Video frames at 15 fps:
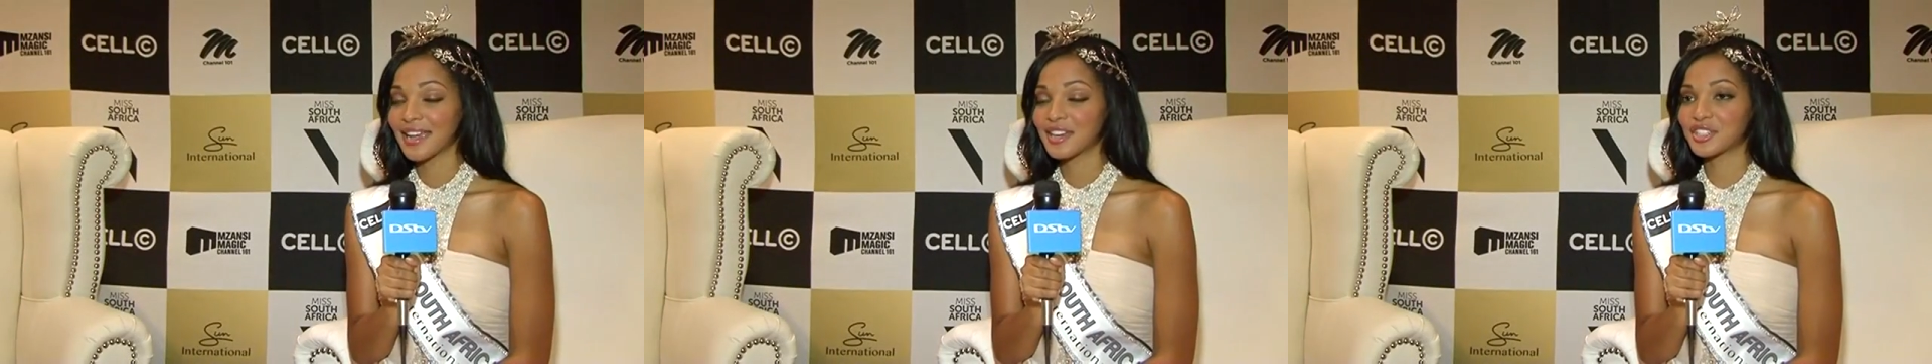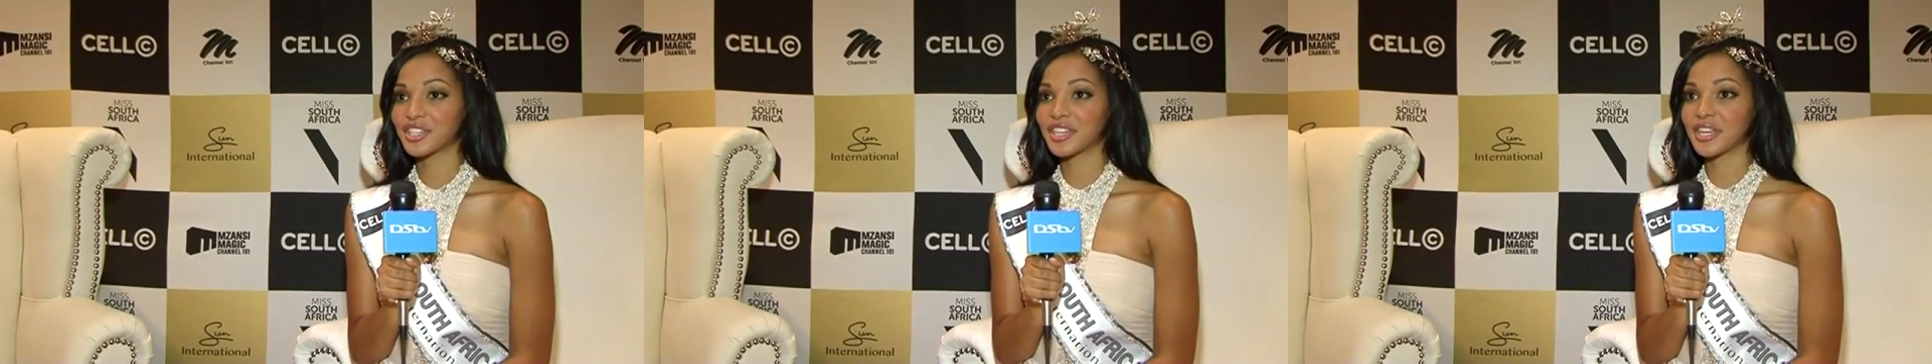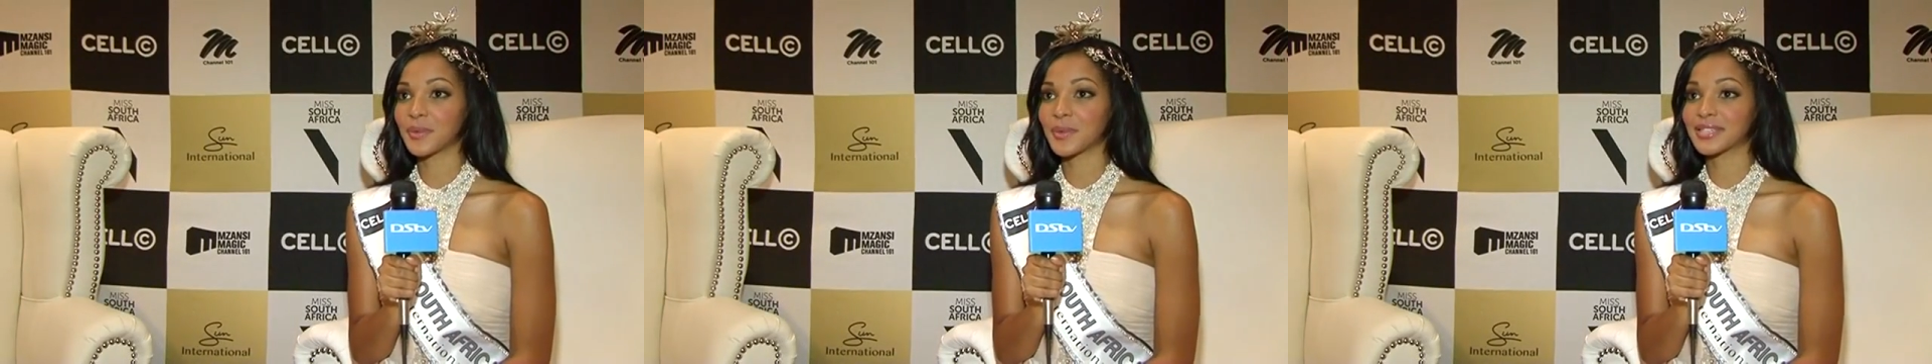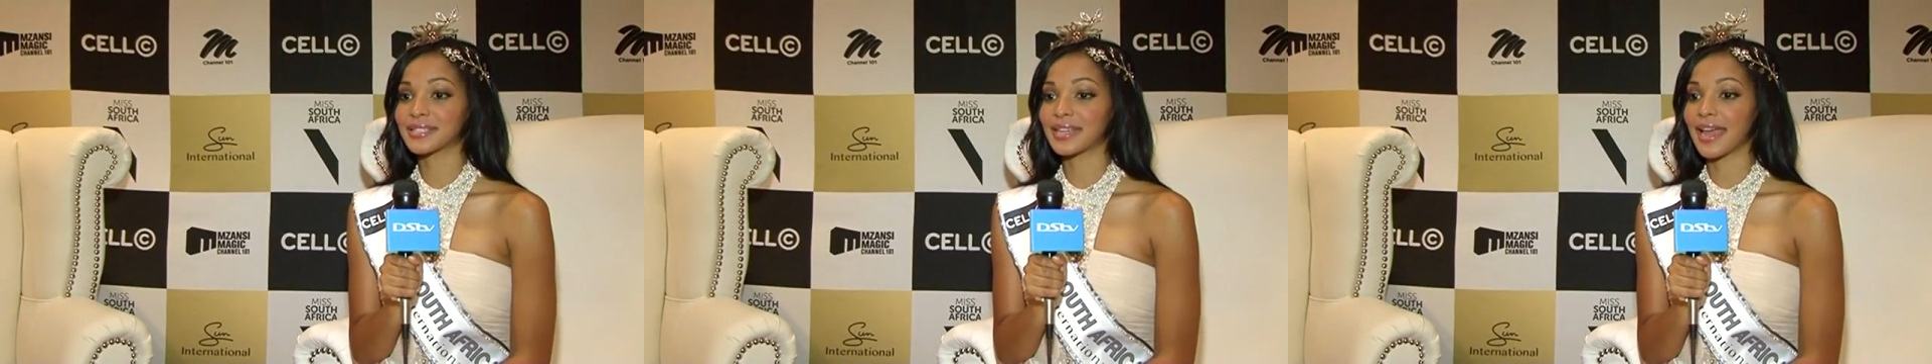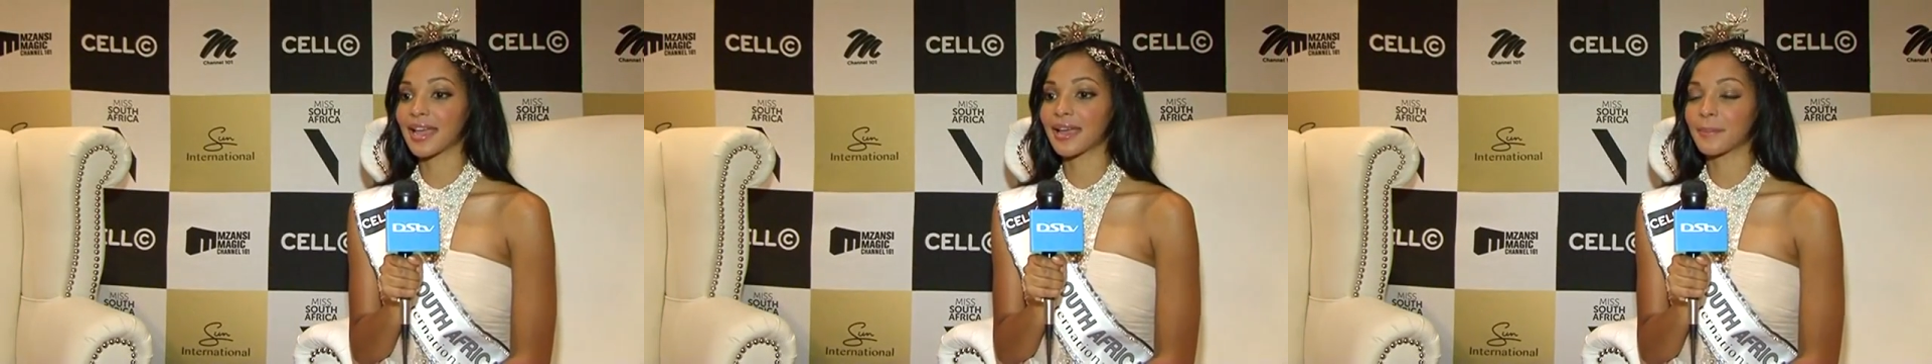She
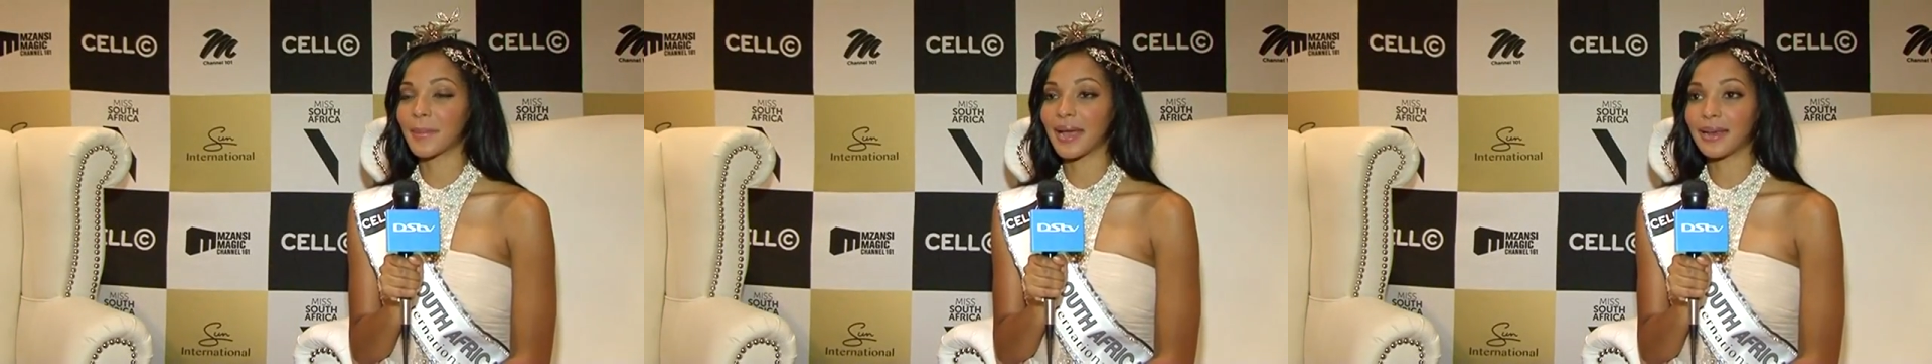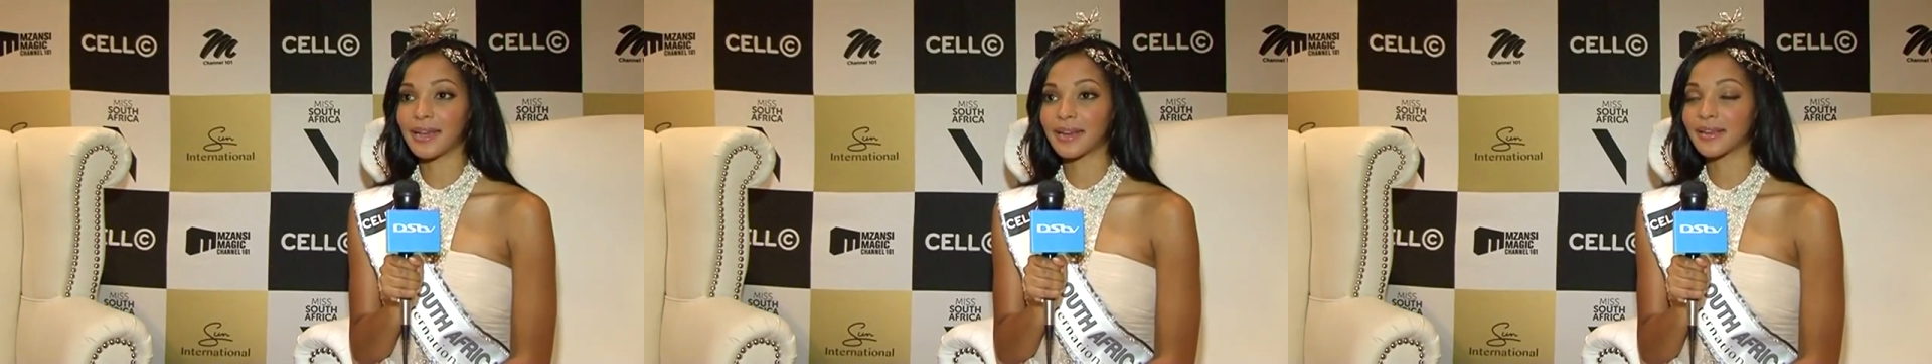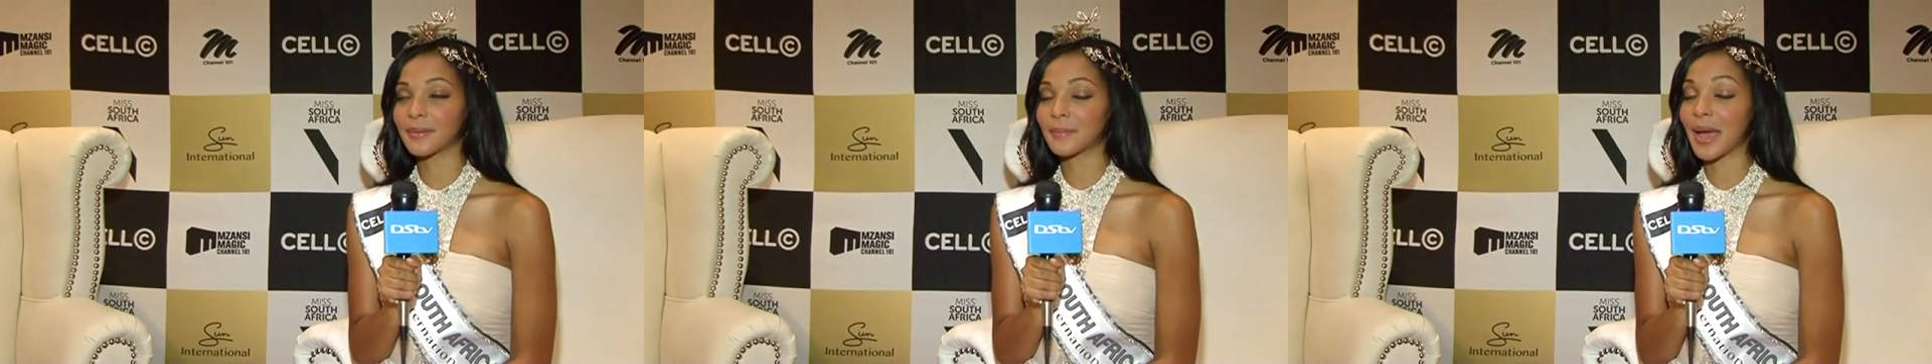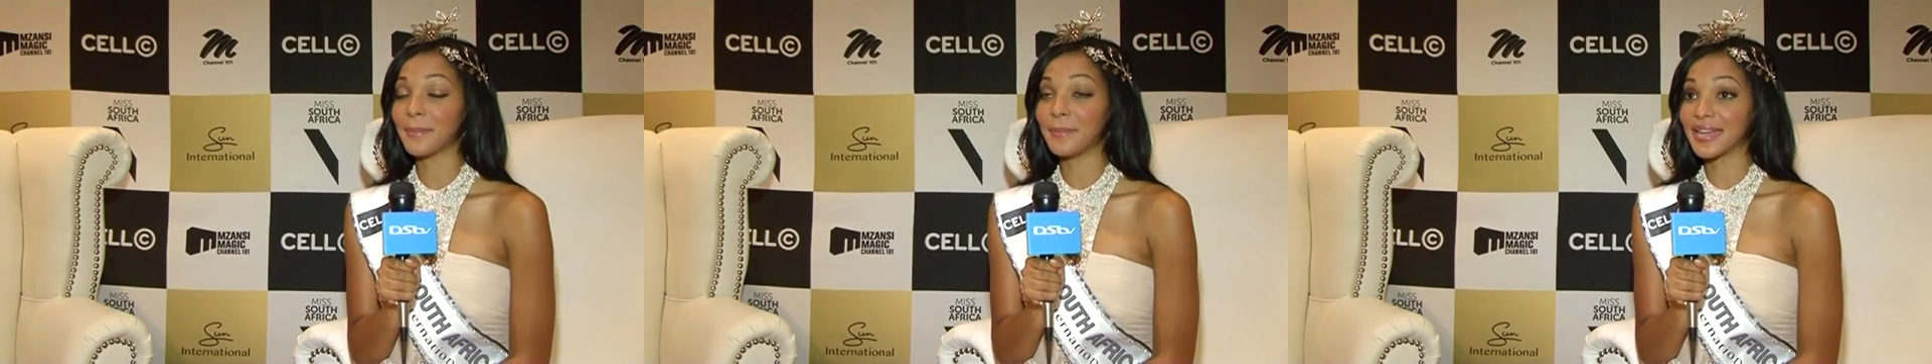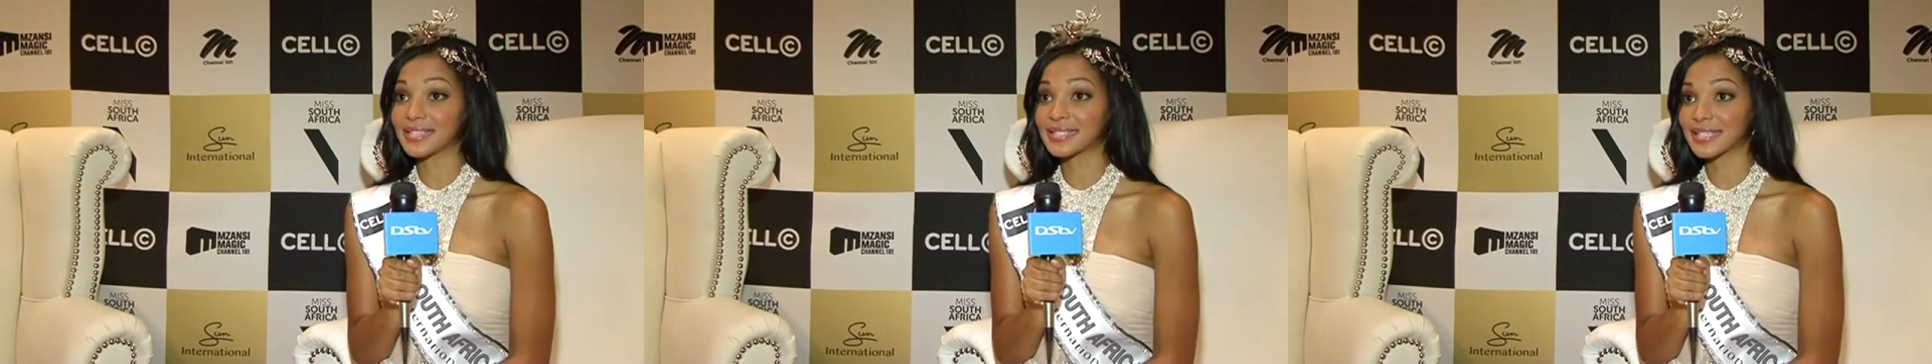was like my little, my
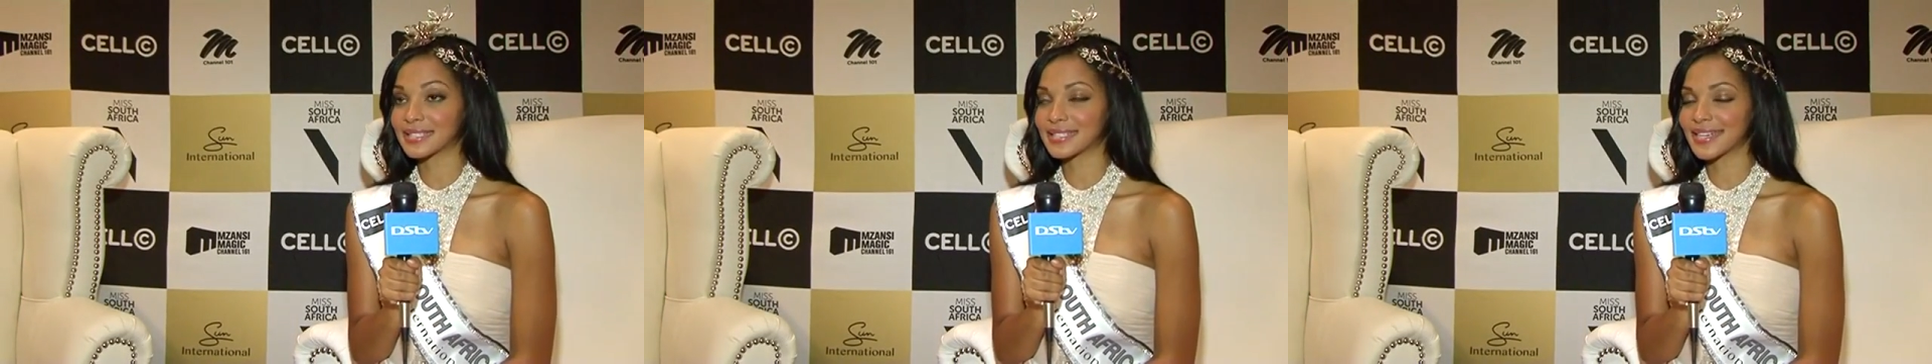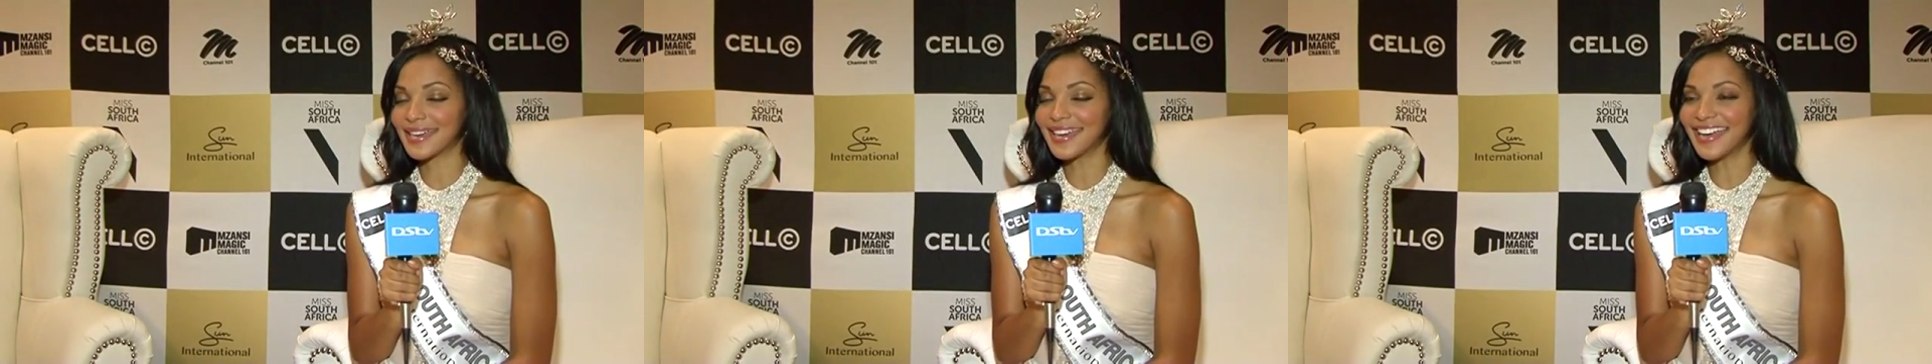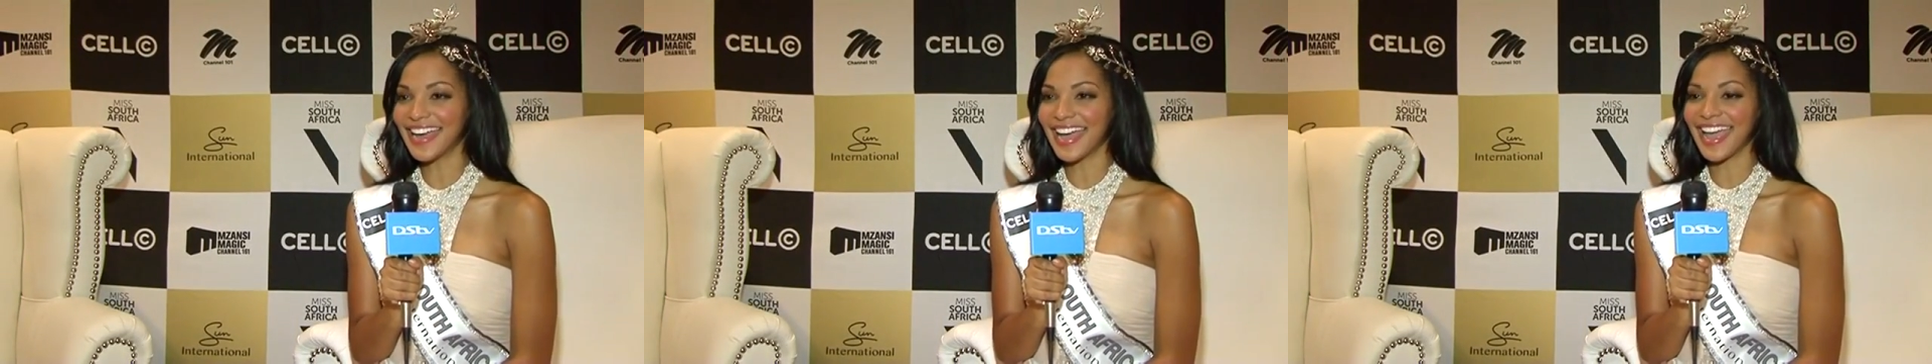big sister,